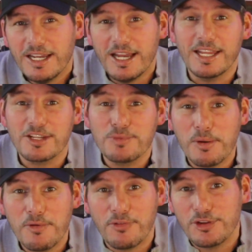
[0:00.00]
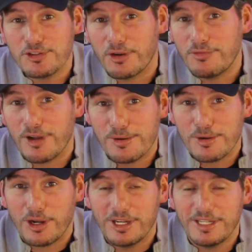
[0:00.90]
And that's where we finished off our
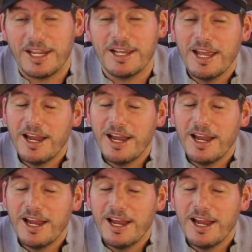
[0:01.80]
holiday.